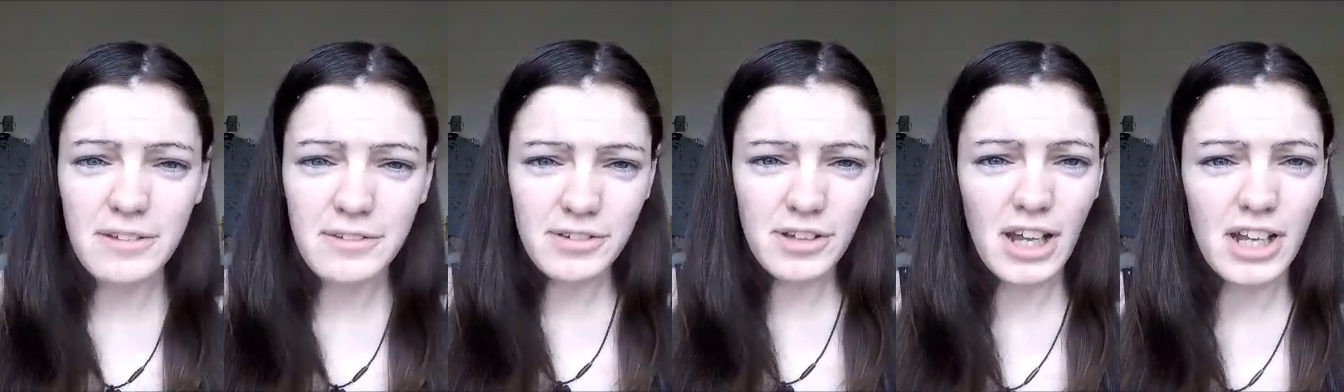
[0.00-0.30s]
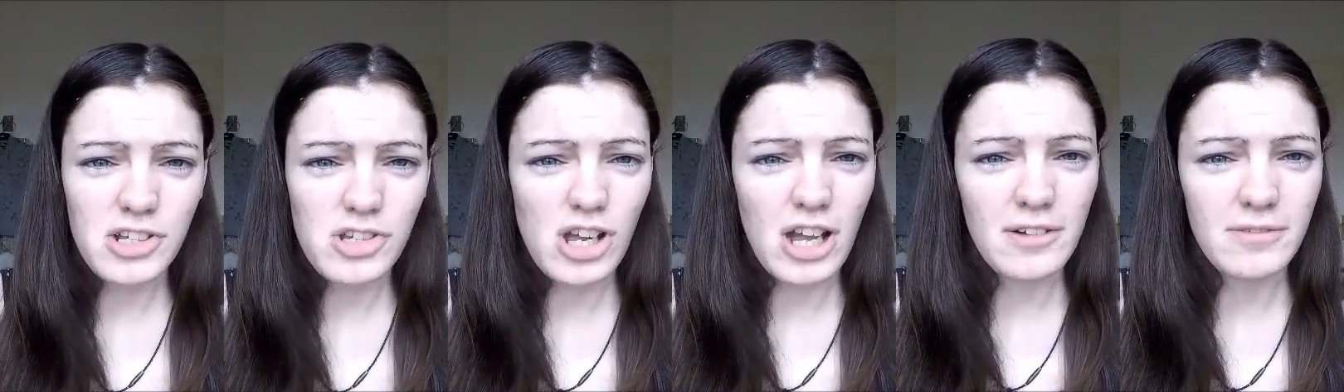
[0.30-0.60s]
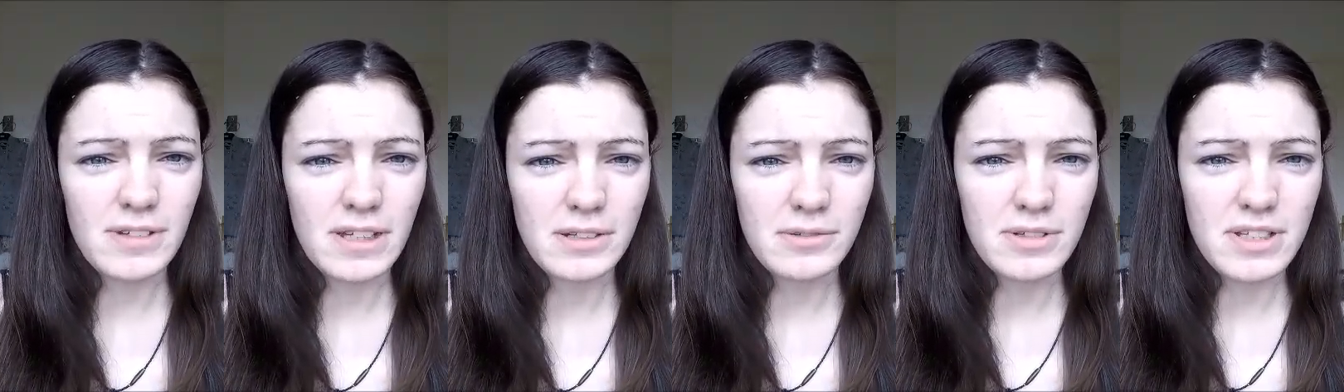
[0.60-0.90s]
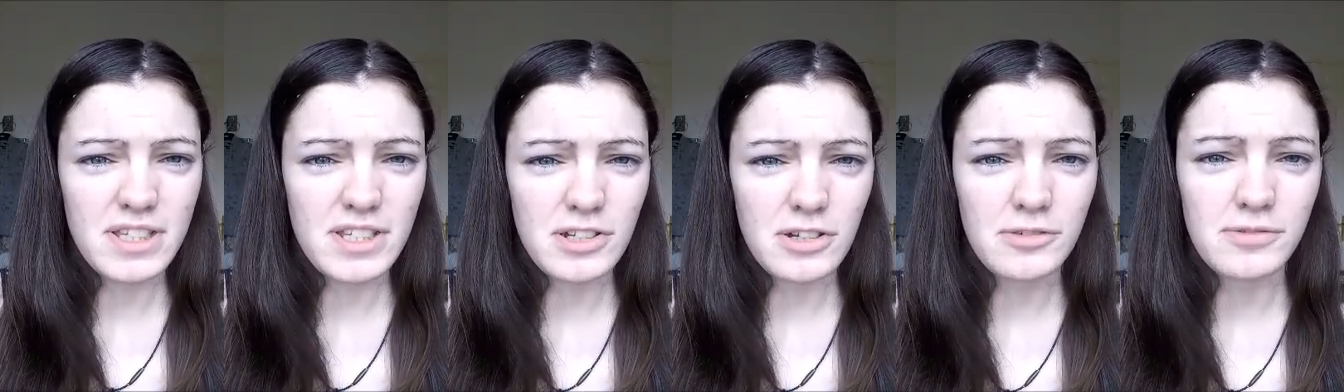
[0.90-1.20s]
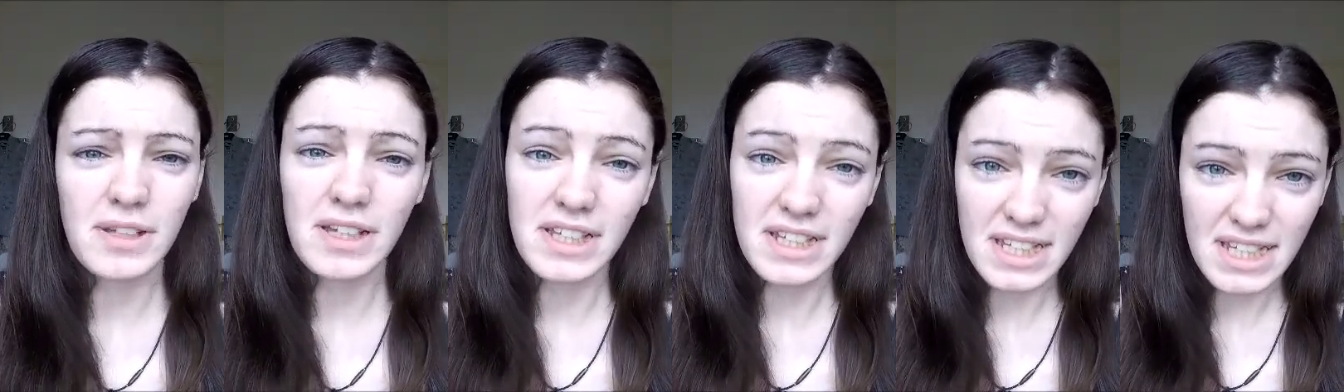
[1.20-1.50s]
If you are traveling with stuff
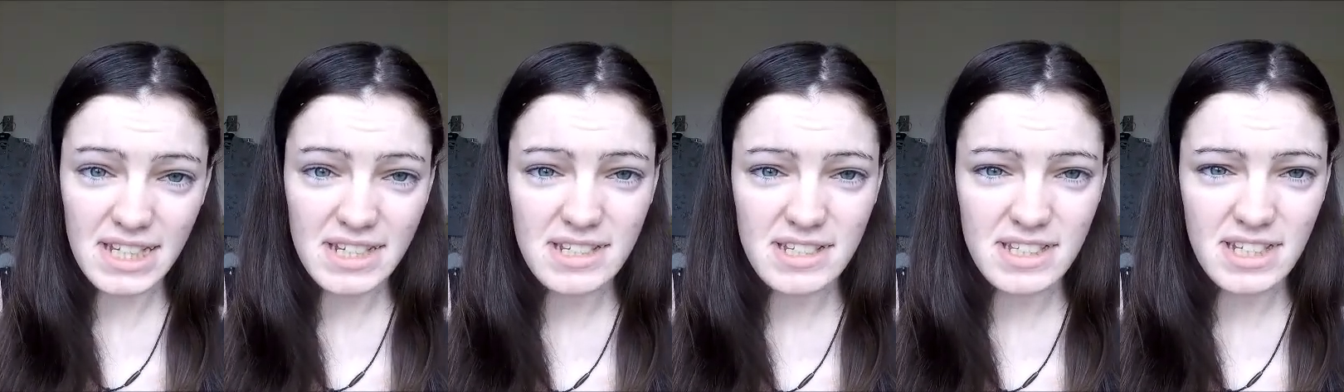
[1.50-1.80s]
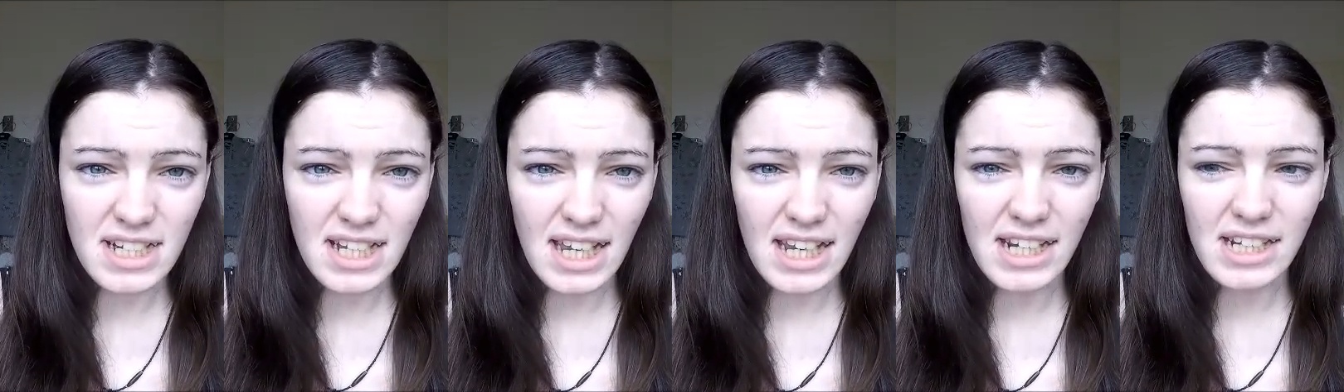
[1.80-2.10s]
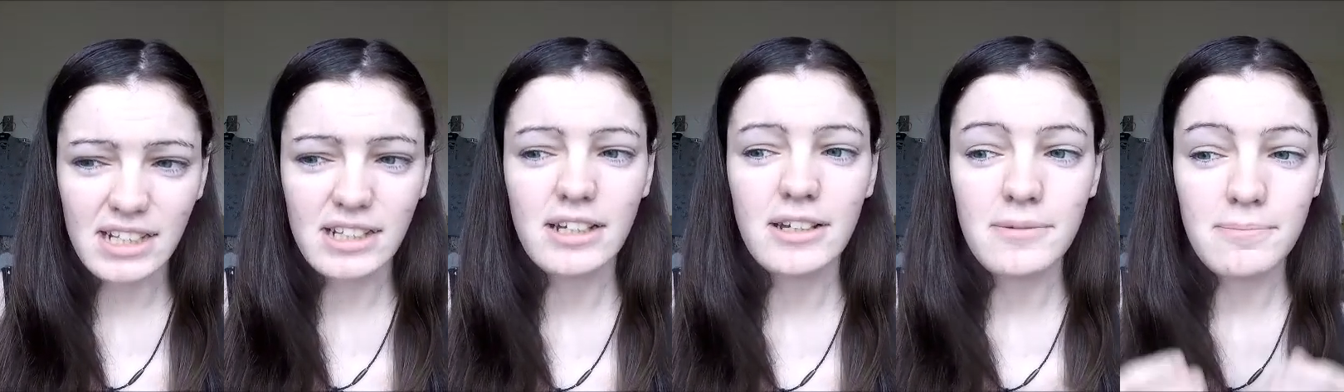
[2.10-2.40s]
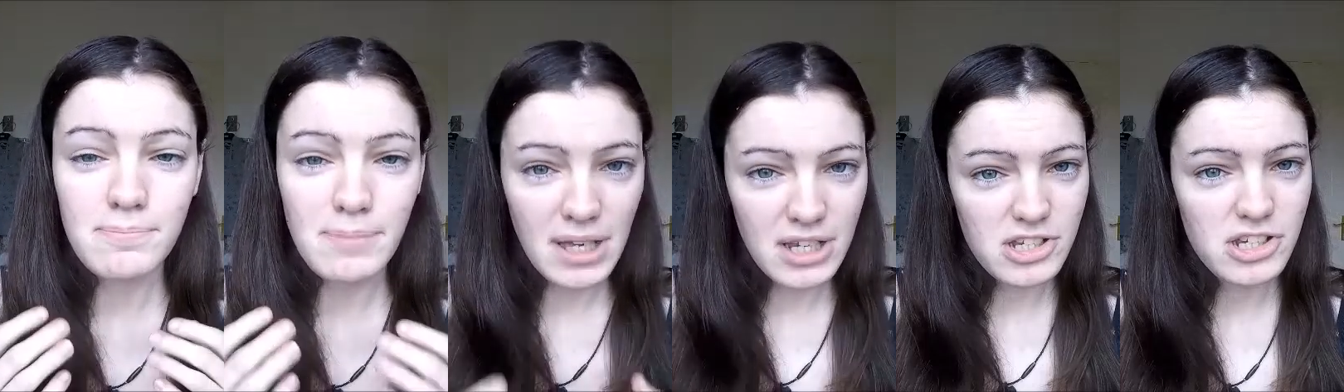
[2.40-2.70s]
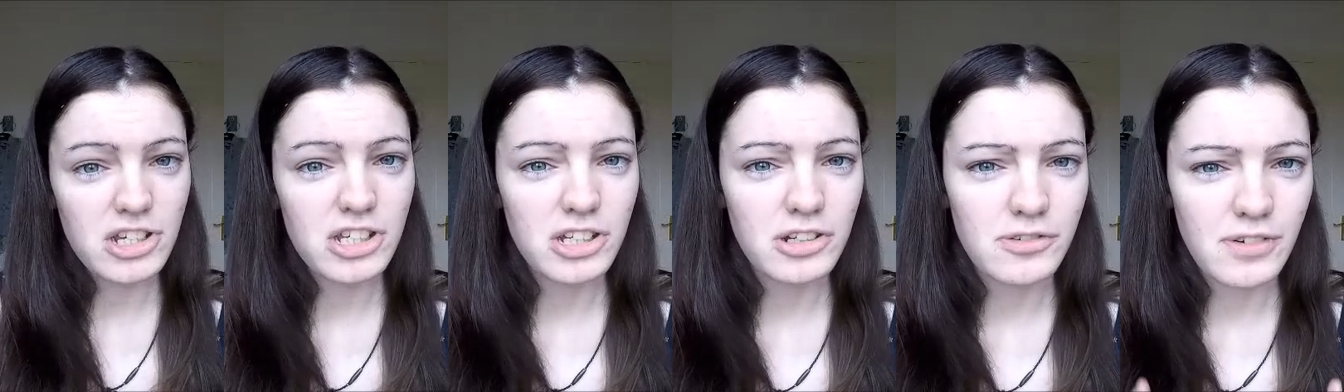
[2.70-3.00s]
that you need to declare, make
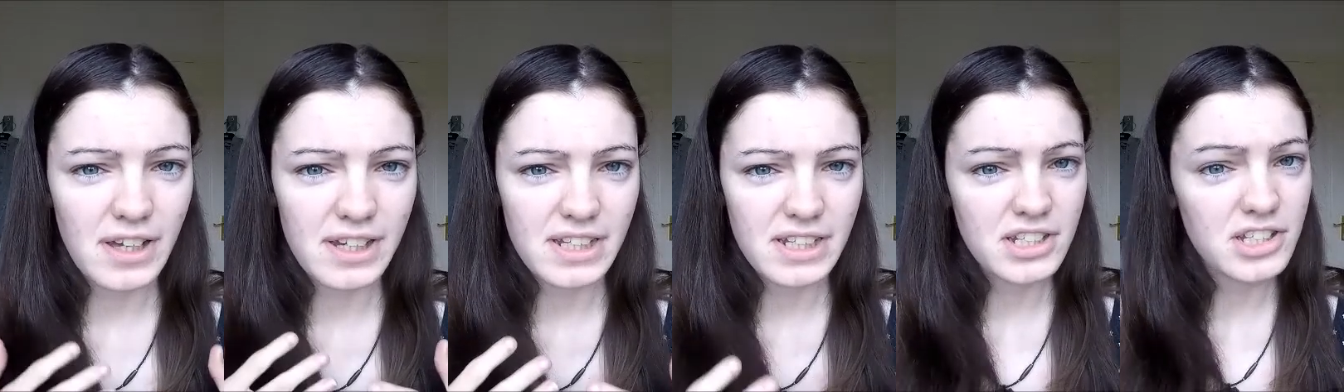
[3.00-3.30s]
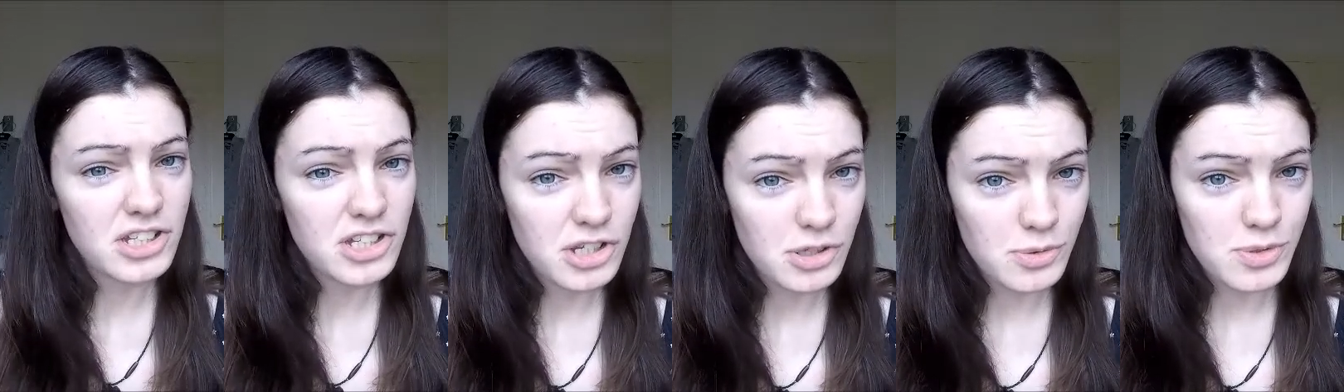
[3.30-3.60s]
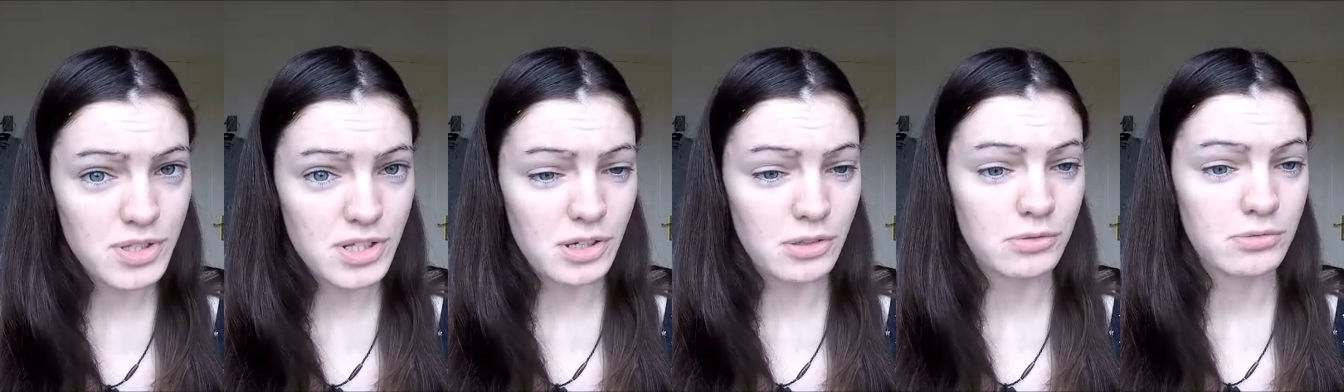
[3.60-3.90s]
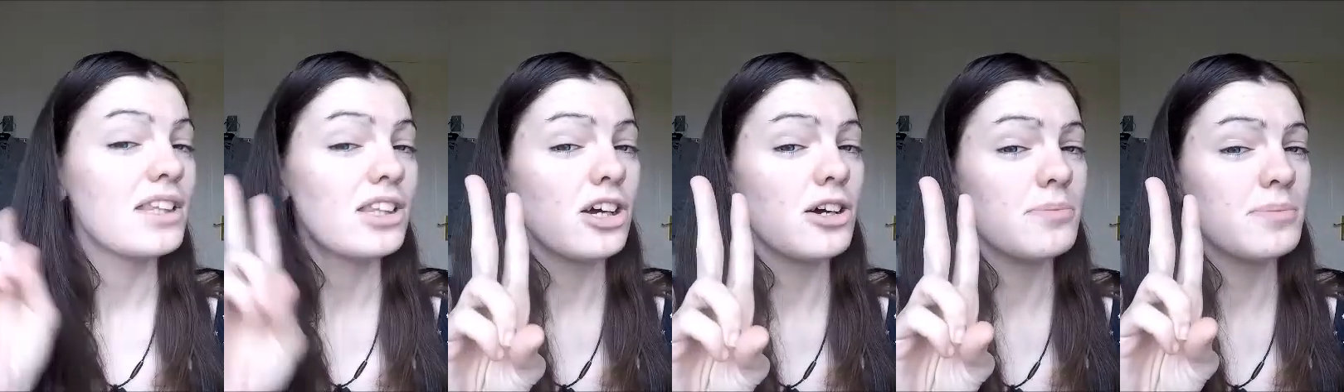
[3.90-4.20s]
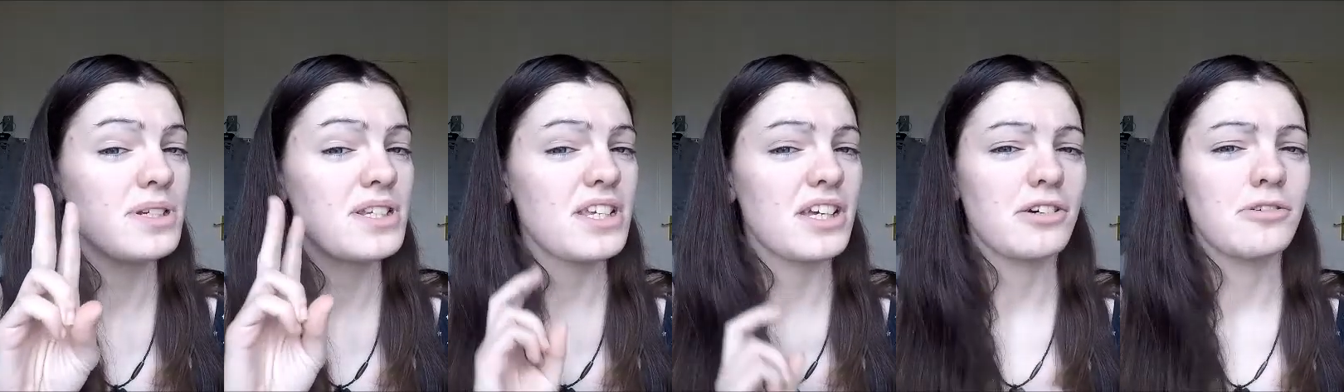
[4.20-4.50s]
sure you're ready to do so.
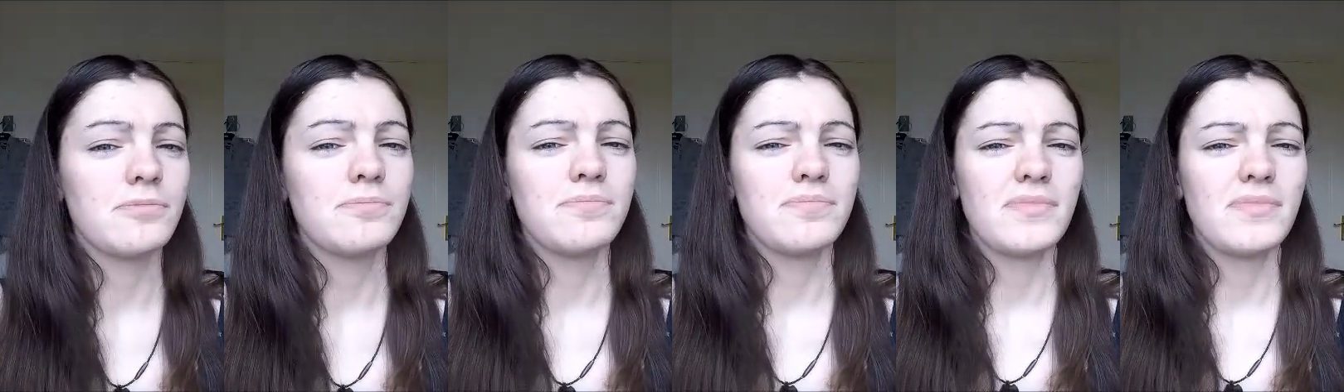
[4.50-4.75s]
Number two,